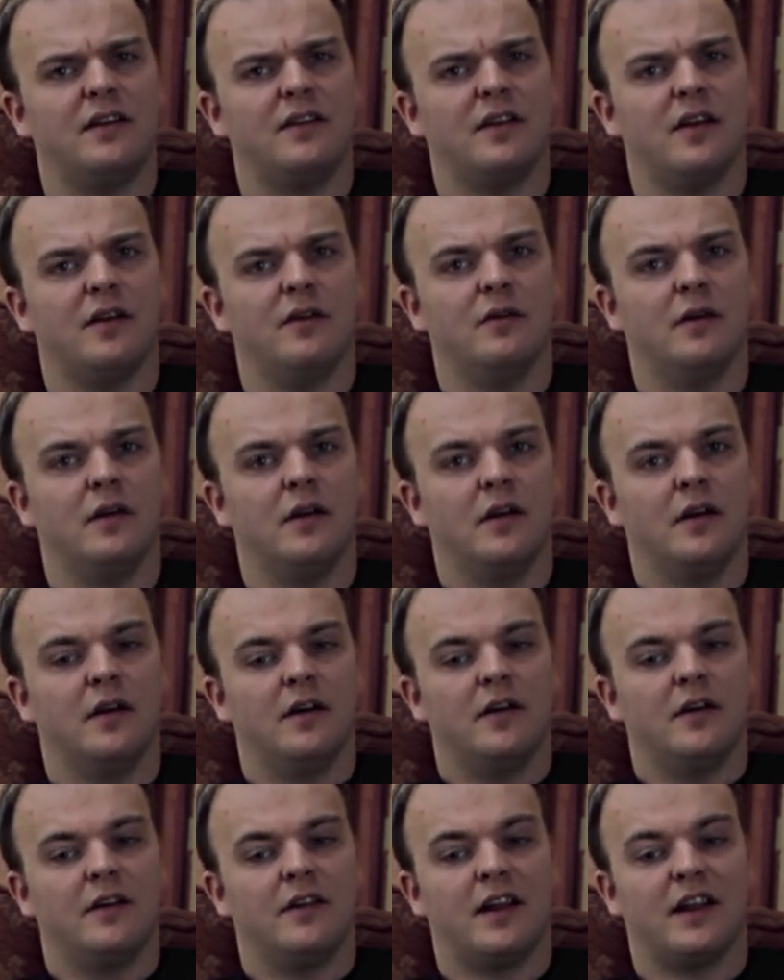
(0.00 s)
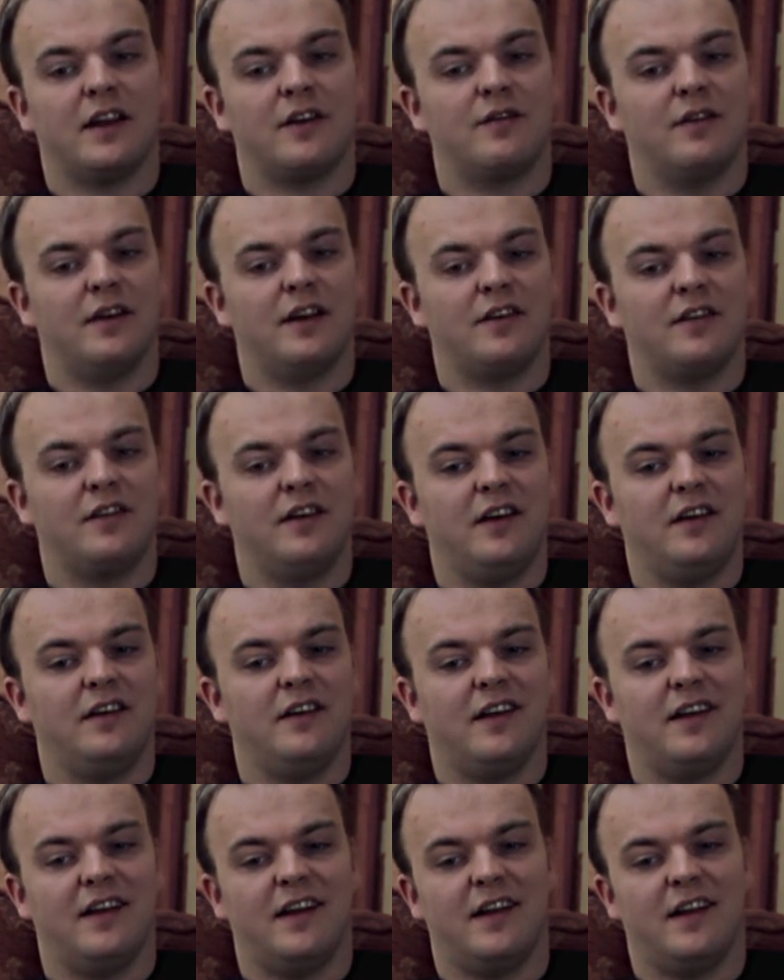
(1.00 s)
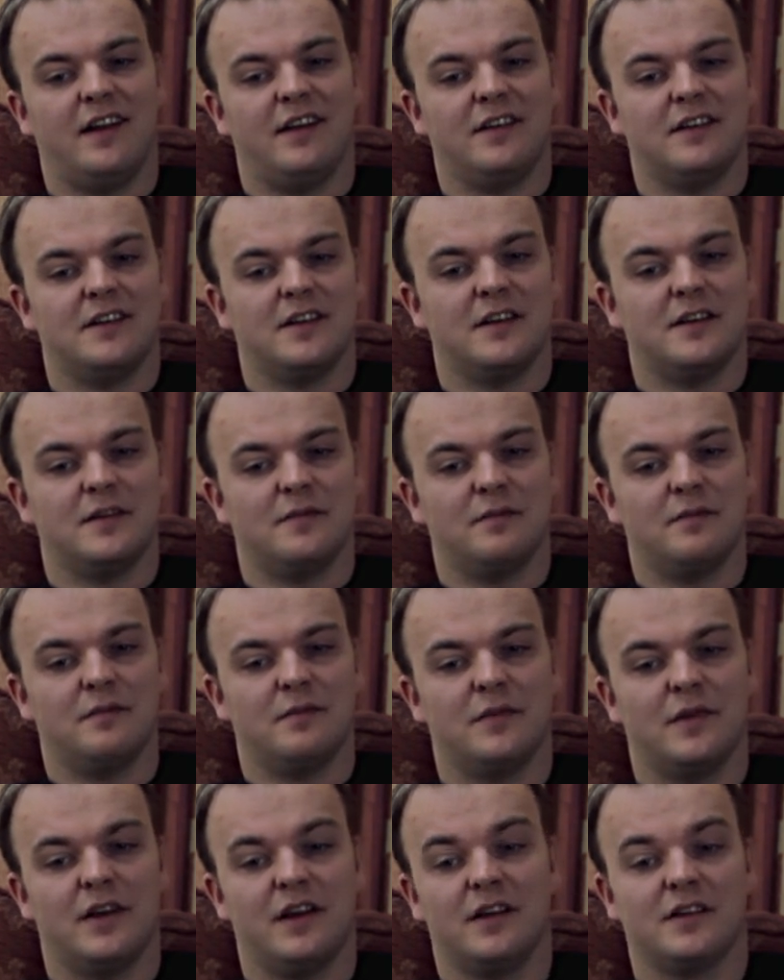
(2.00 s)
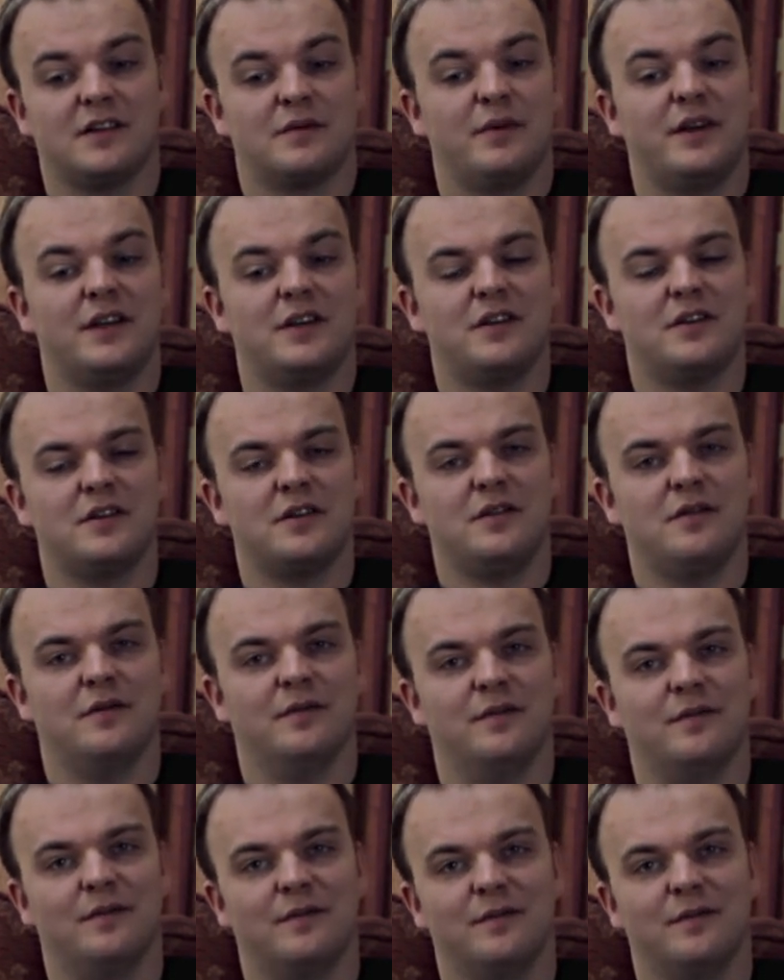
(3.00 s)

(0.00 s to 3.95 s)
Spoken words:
So thanks for listening, and I'll speak to you soon.